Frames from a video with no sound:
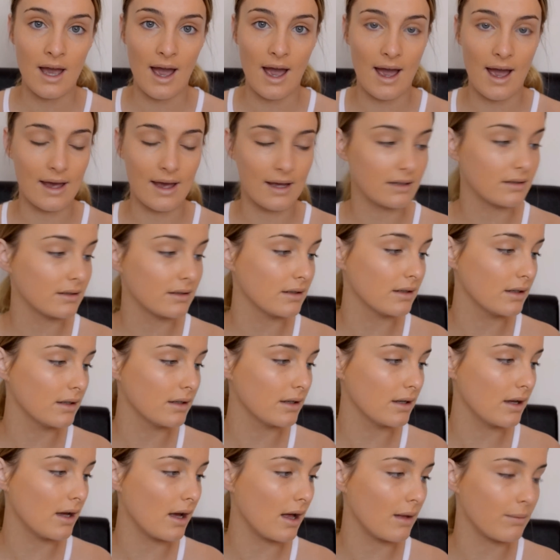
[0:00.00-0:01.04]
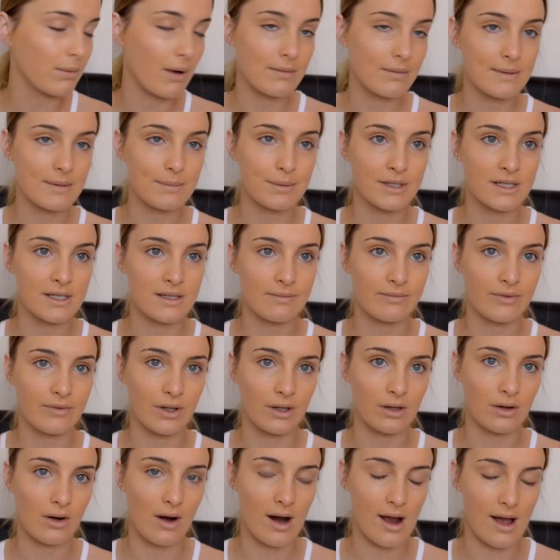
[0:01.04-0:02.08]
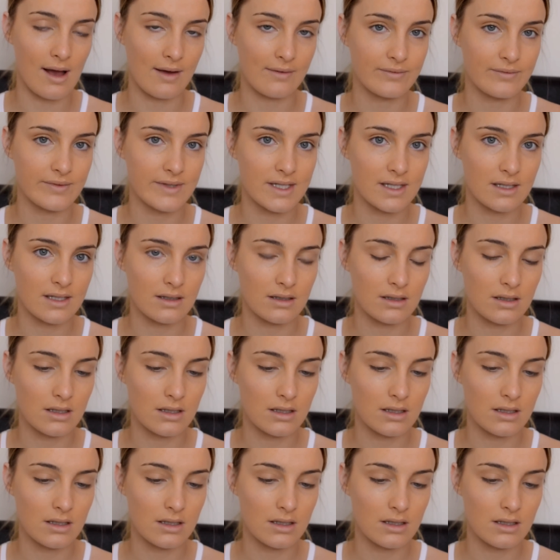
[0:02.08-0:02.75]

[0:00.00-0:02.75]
And I'll probably put some photographs